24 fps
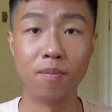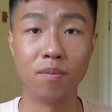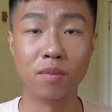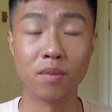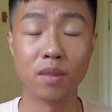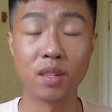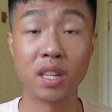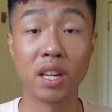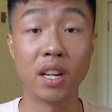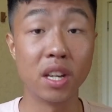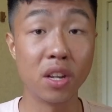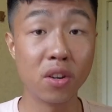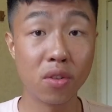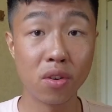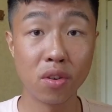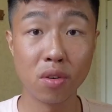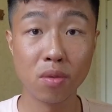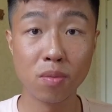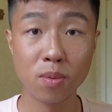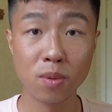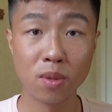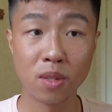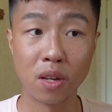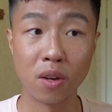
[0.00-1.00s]
study
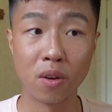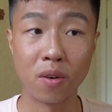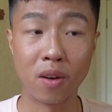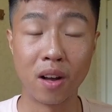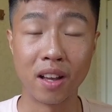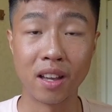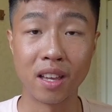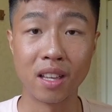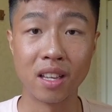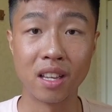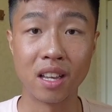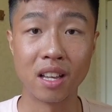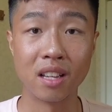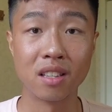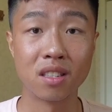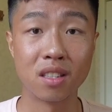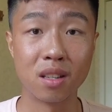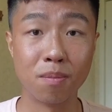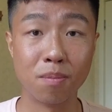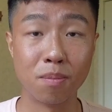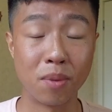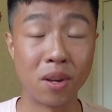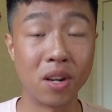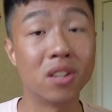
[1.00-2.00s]
group so I can get
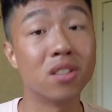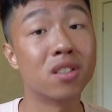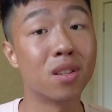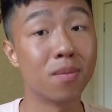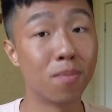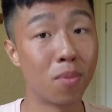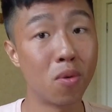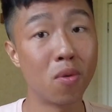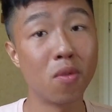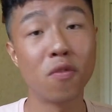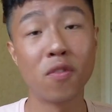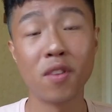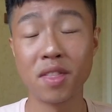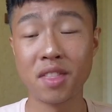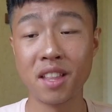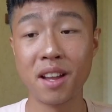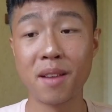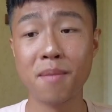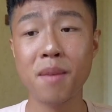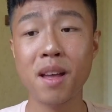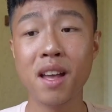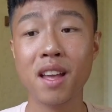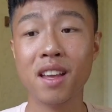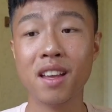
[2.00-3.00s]
some peer support from
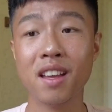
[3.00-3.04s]
them.